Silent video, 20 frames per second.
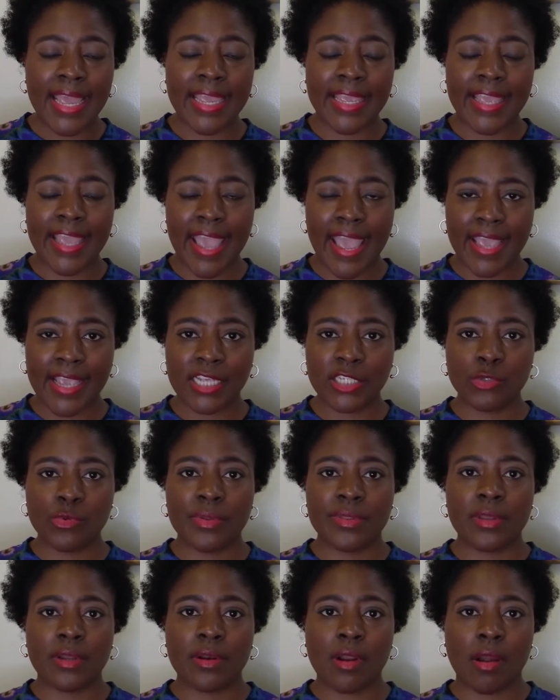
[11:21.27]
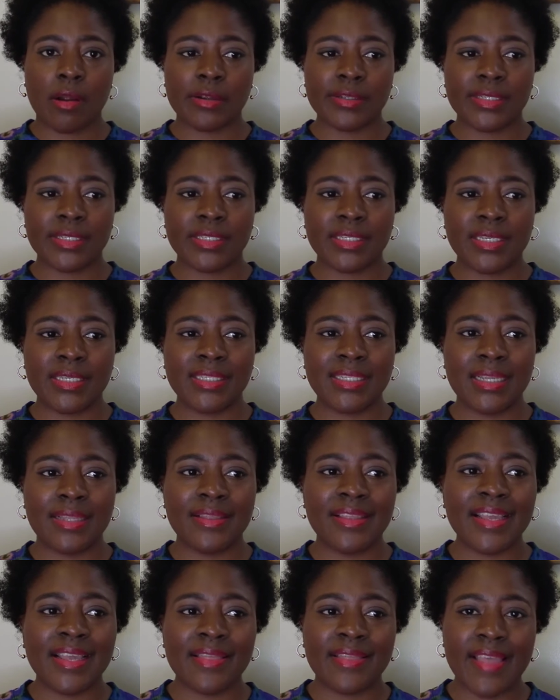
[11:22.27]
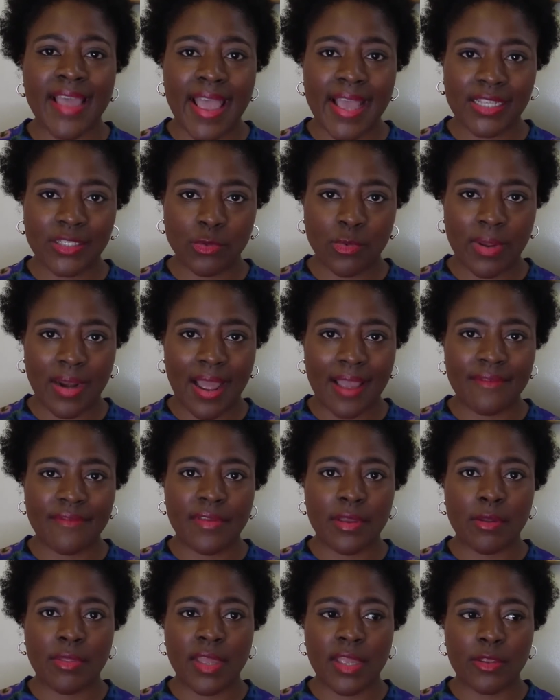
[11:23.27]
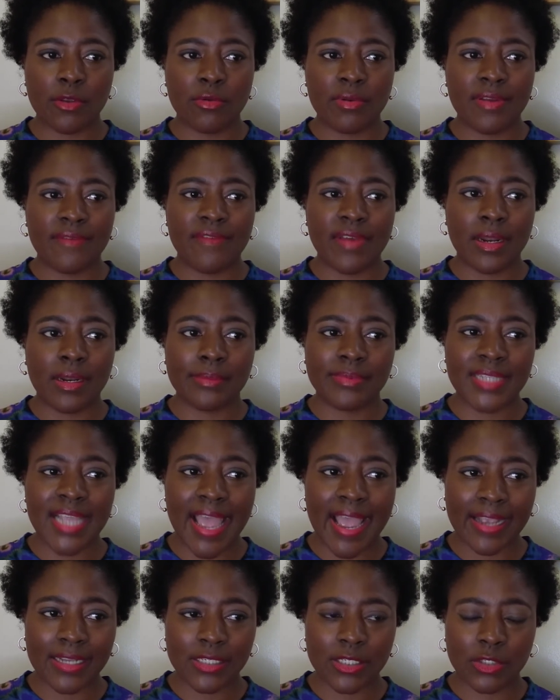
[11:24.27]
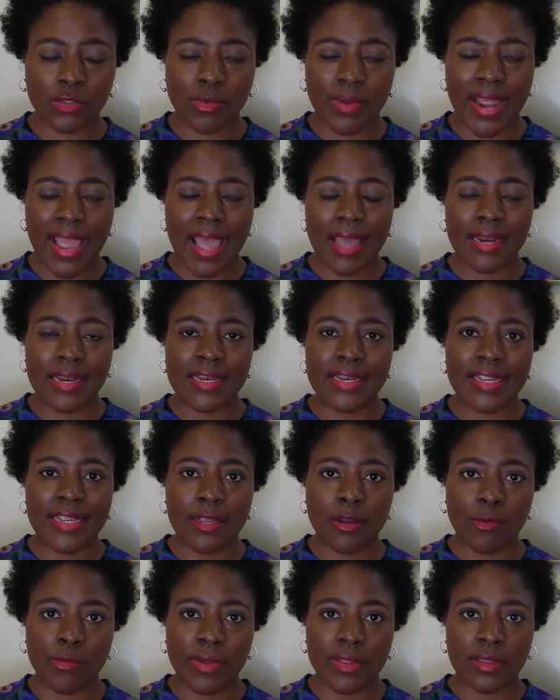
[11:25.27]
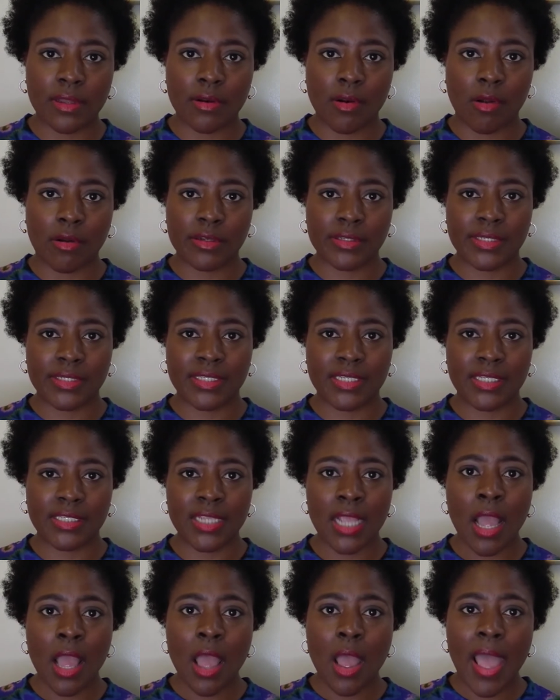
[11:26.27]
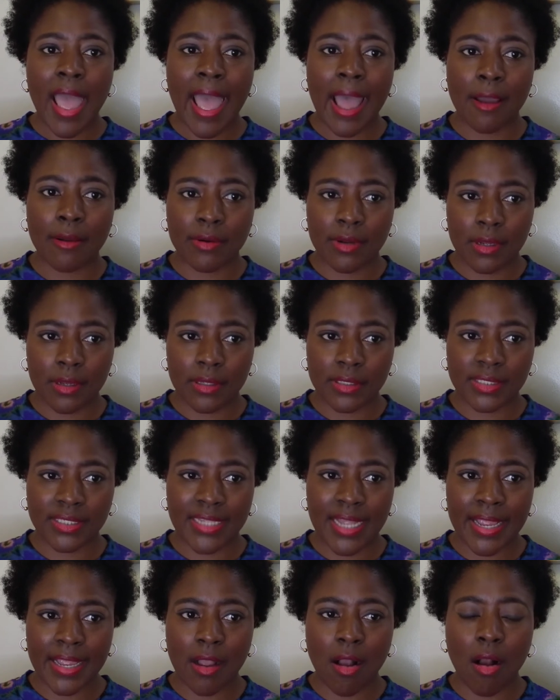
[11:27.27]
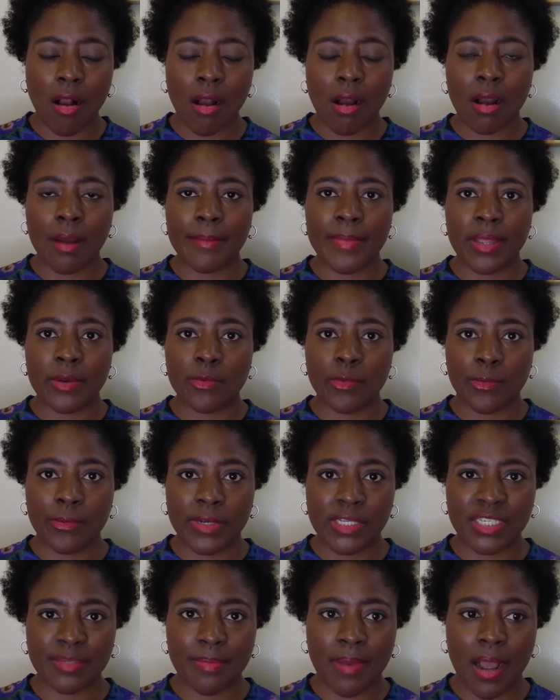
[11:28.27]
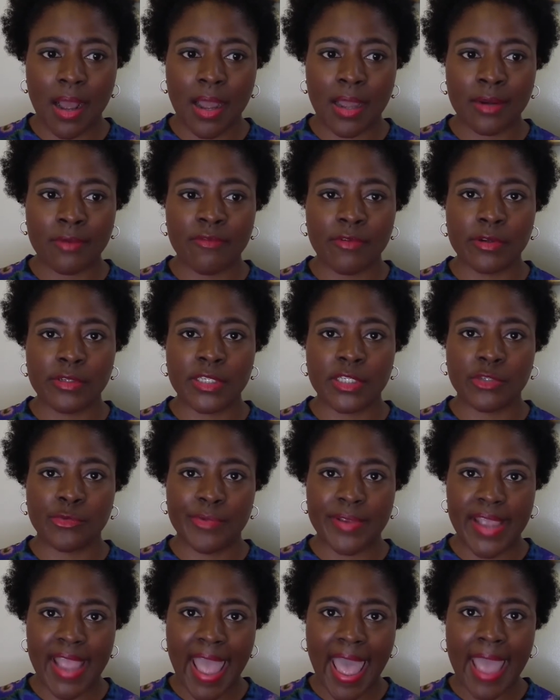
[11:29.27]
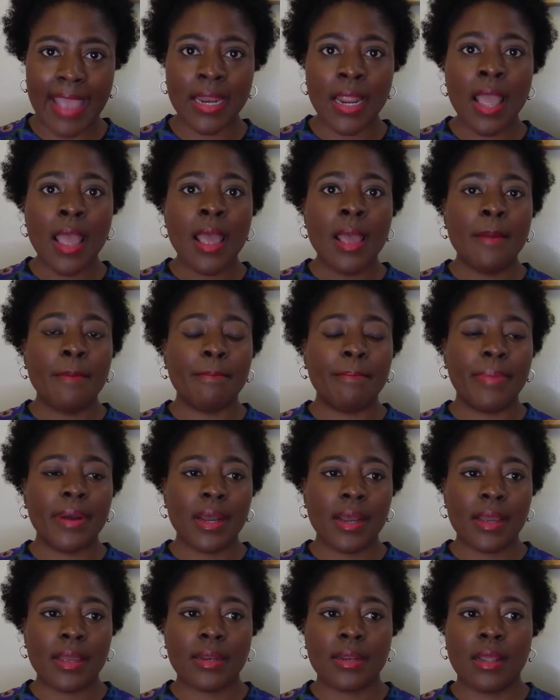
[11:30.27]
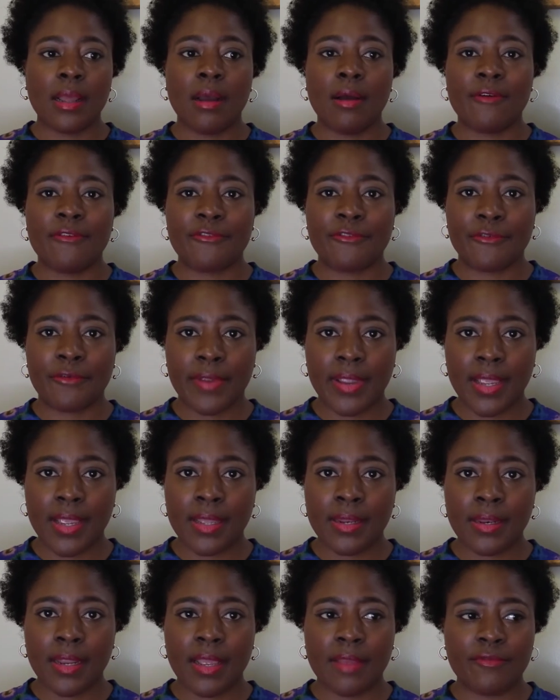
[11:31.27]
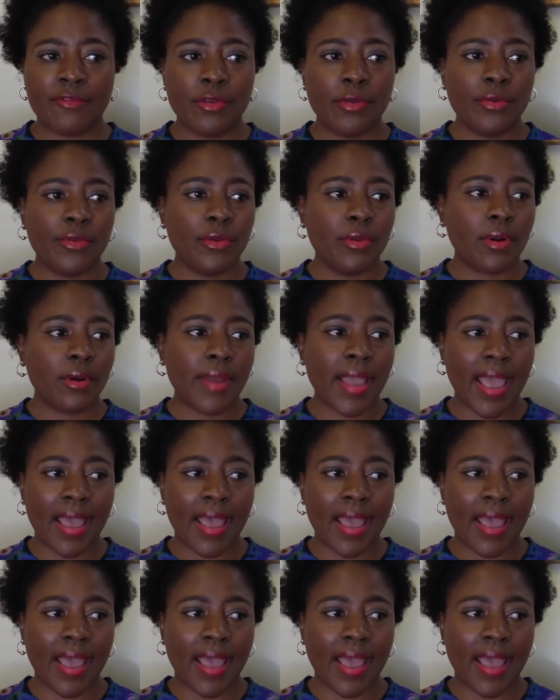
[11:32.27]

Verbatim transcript: engage with the narcissist. And then that's when I feel that you develop tactics on how to deal with the narcissist how to stay calm and respond versus react. But a friend, if you, you don't